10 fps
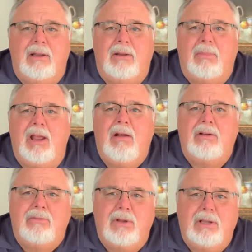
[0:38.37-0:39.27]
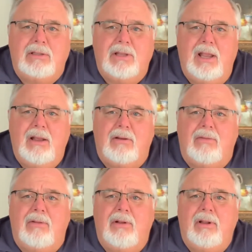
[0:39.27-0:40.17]
Be honest with yourself.
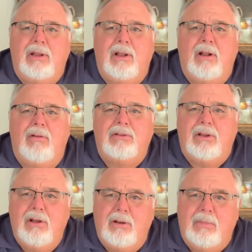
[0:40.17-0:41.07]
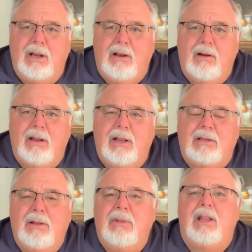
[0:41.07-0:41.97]
You know, it's good to be learning this.
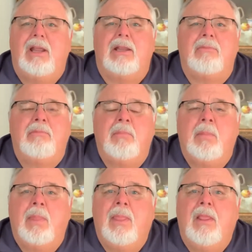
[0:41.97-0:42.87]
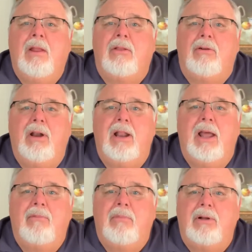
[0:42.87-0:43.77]
Let me tell you,
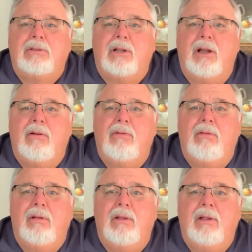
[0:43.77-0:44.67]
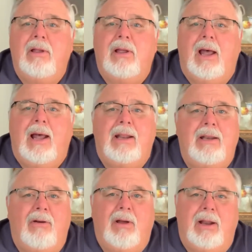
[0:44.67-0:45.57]
3.5 months ago, I didn't
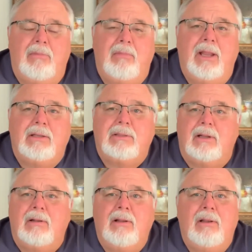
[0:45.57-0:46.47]
know how to mix a